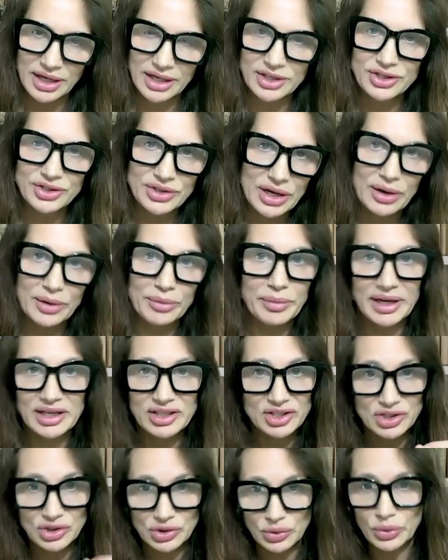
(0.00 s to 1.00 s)
I share my
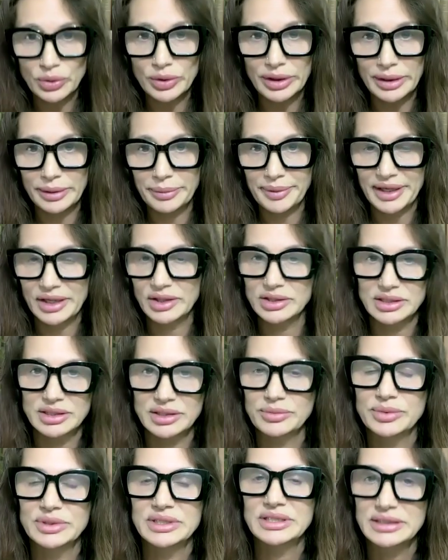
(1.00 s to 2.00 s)
story because
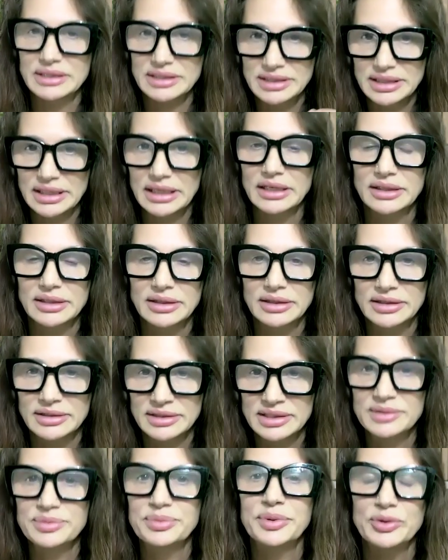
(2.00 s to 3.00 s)
it was a
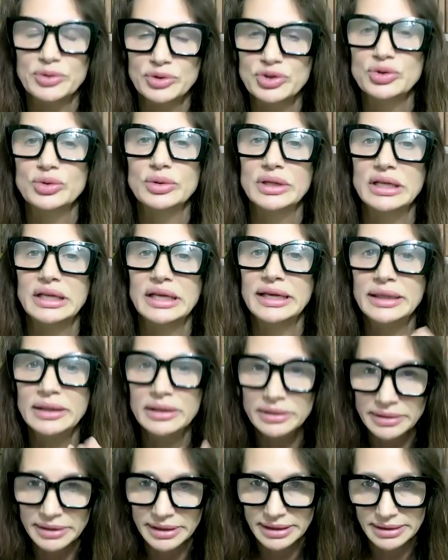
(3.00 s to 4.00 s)
spiritual
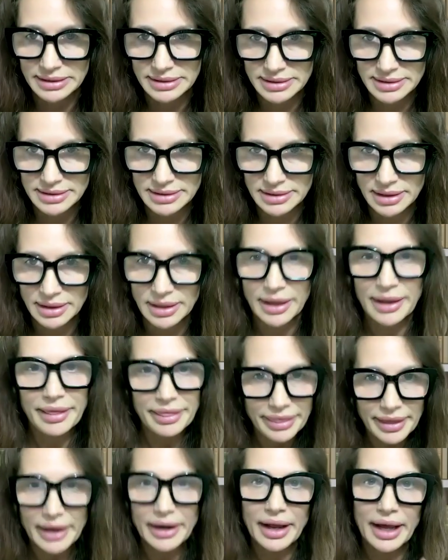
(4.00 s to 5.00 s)
illness
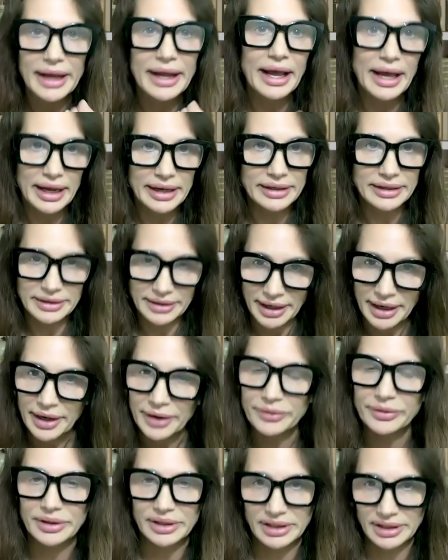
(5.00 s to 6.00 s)
that I had
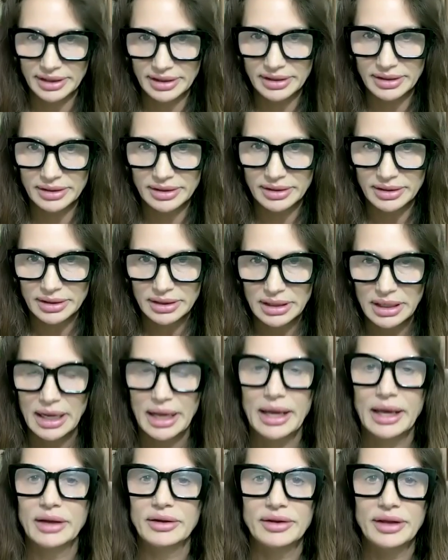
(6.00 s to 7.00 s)
inherited.
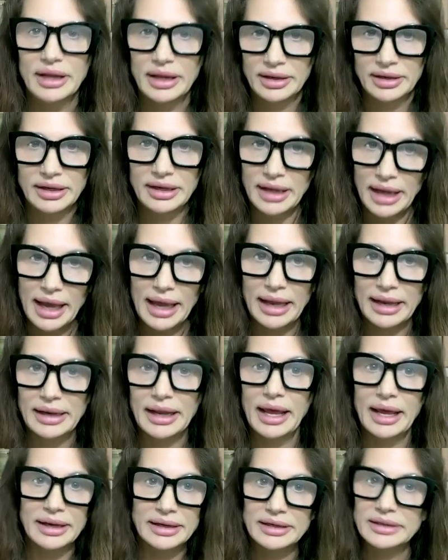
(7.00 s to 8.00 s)
And again,
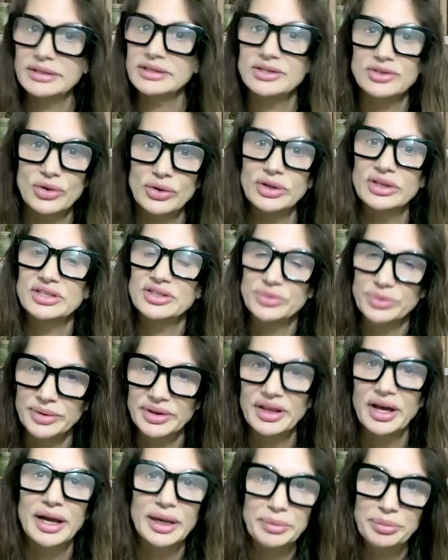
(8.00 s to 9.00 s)
and it starts with
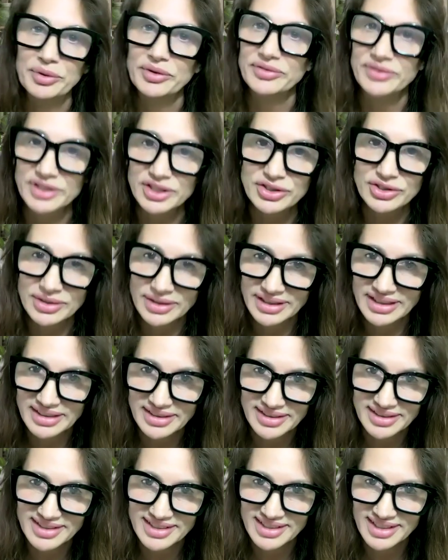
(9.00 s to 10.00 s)

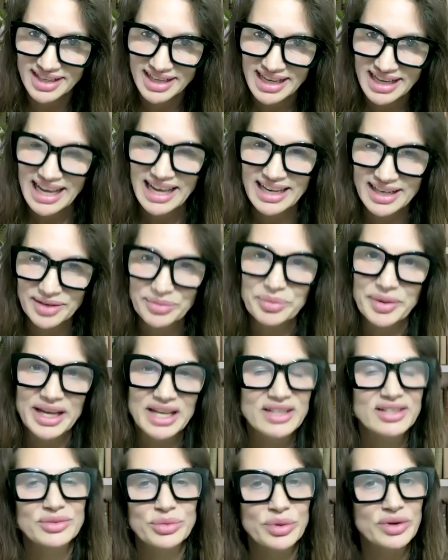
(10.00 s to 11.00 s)
hypervigilance, and it
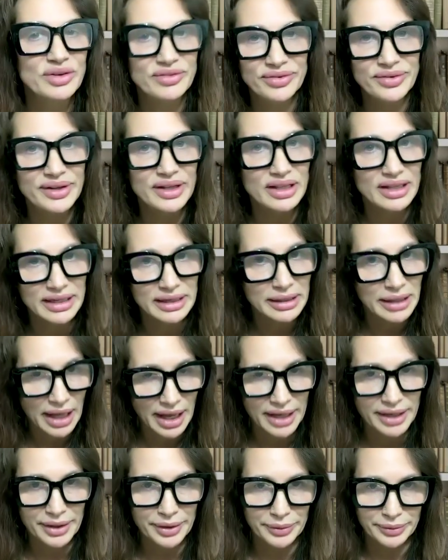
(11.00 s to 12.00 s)
makes one feel
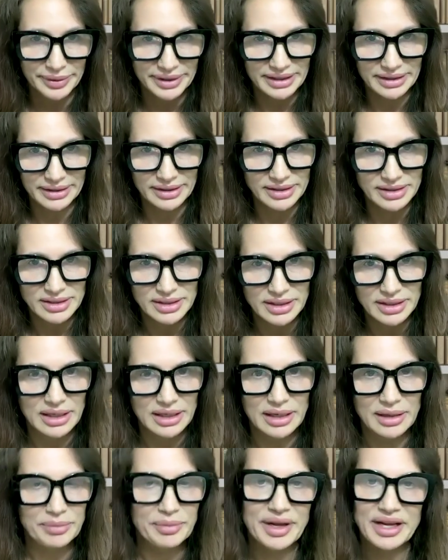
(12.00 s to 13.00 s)
inadequate.
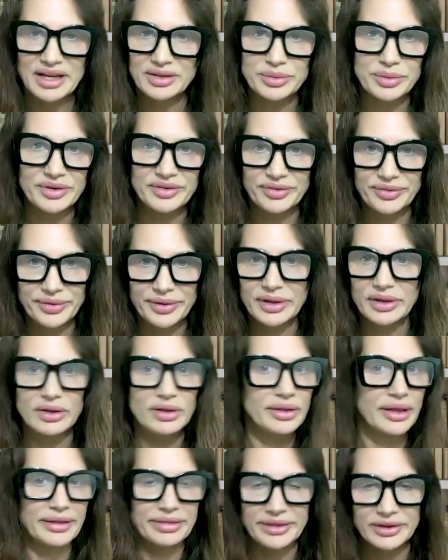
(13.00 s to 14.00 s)
It makes one
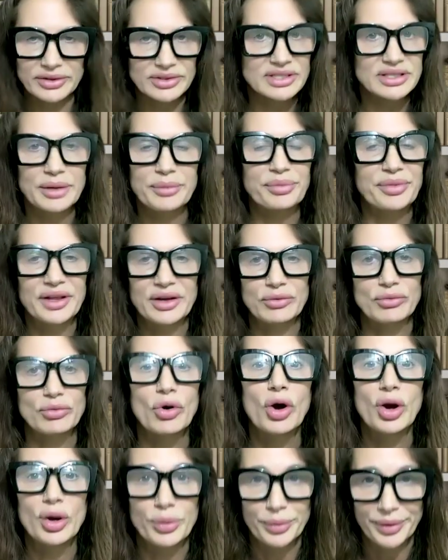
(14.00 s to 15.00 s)
feel that there's something
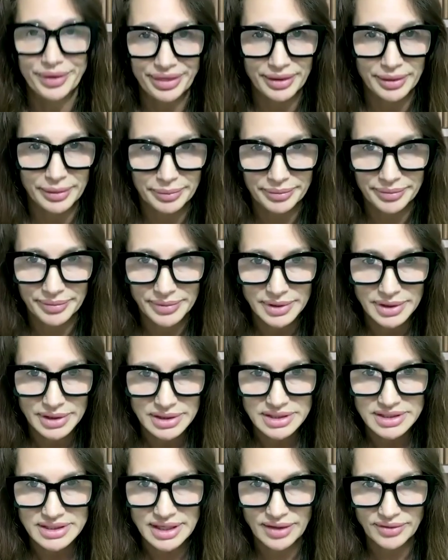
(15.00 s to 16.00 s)
wrong with
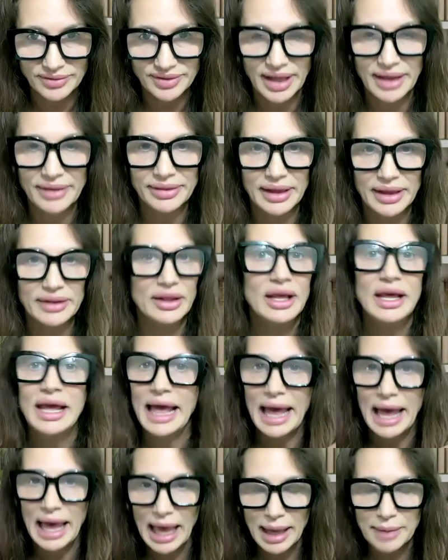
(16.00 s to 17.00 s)
themselves. And then
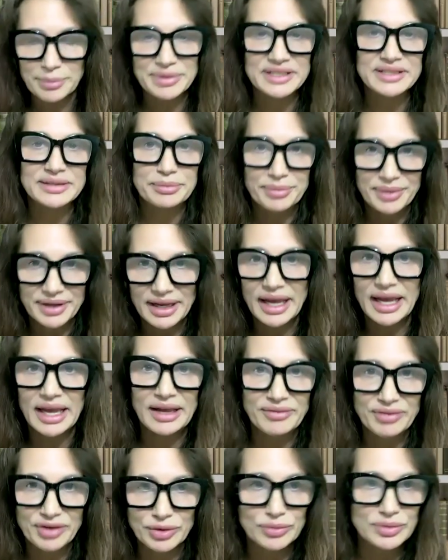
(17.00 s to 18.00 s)
habits and
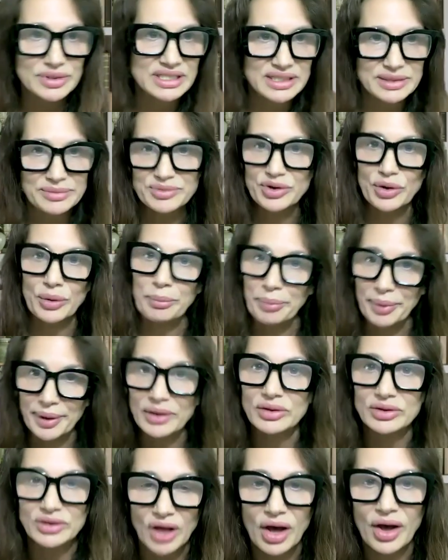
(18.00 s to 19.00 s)
behaviorisms are
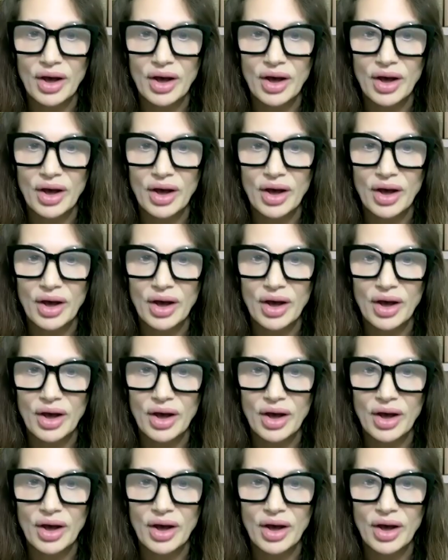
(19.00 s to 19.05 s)
built